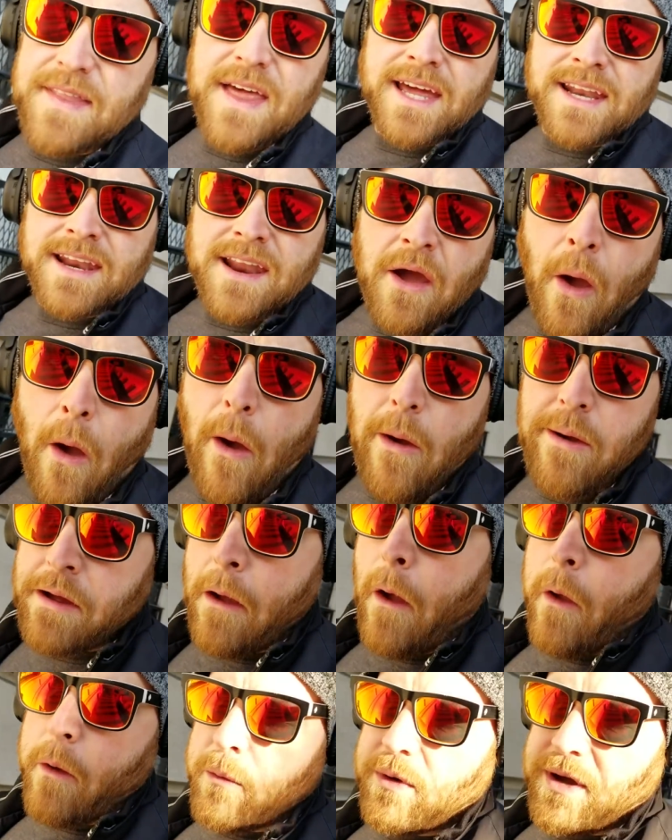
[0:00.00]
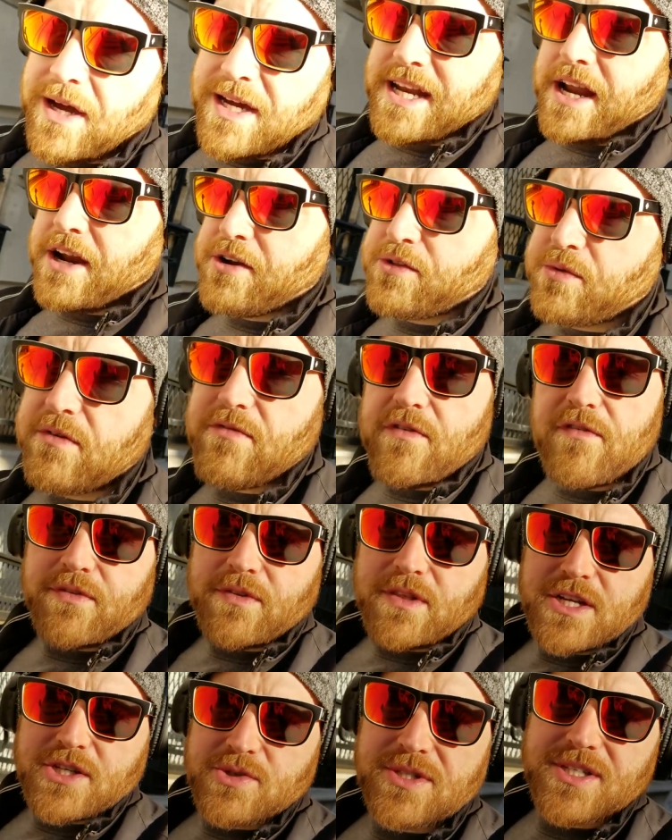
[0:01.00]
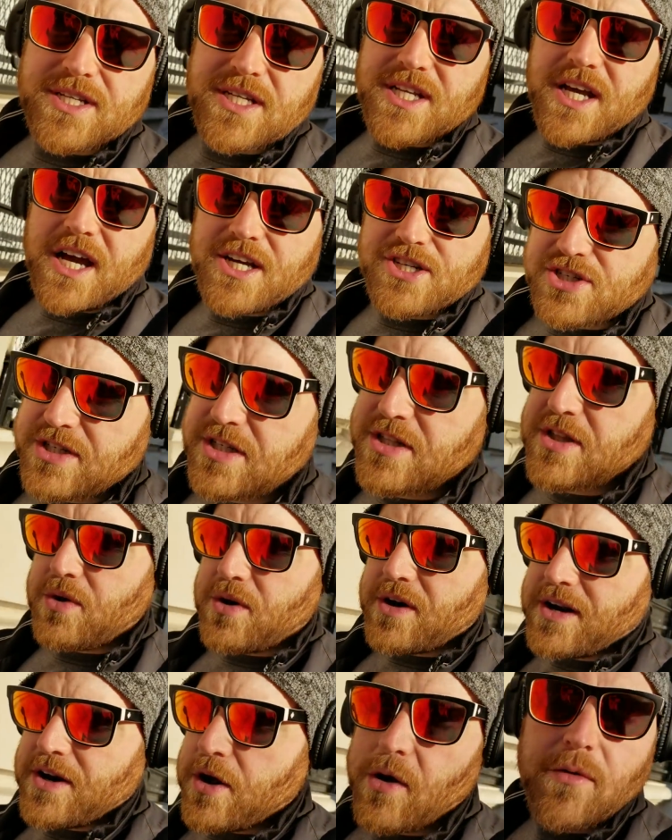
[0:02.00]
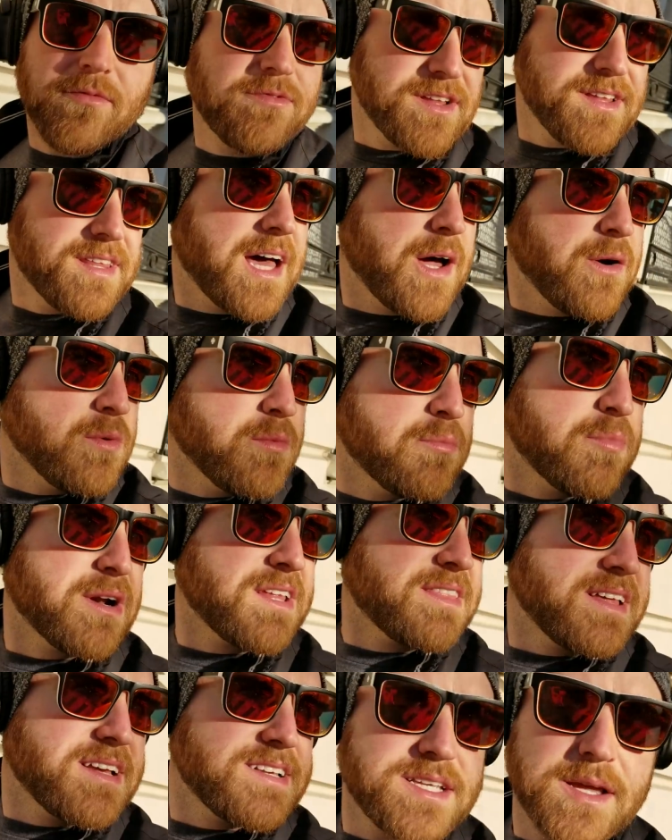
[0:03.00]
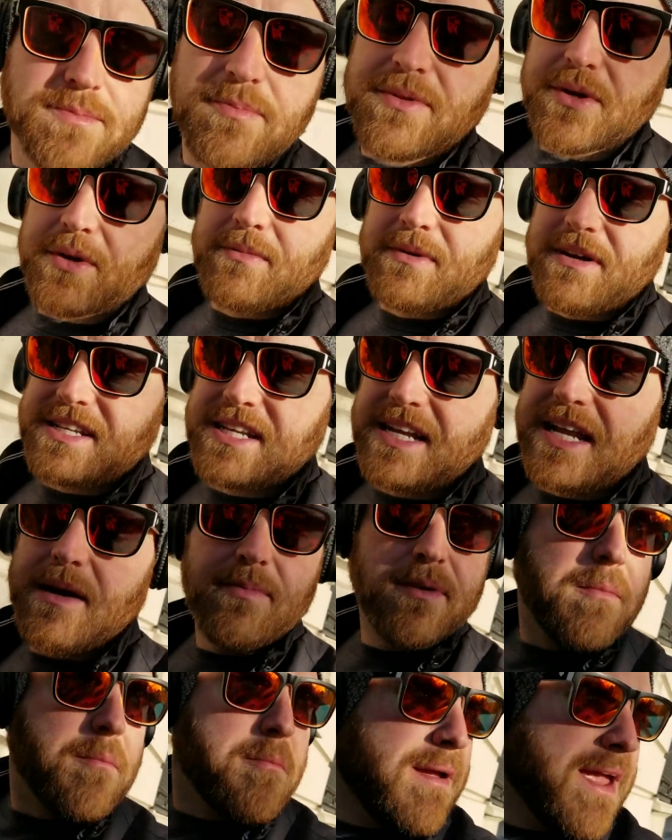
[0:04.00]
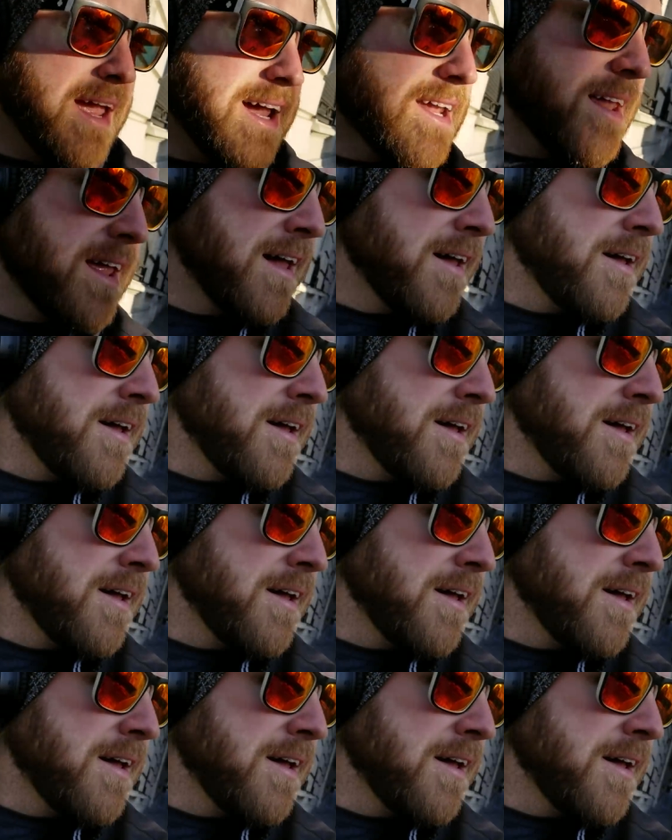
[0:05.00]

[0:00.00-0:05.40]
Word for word: and then go head down to the river for lunch with Natasha and Laura, and hopefully that will bring things up a little bit today. But man,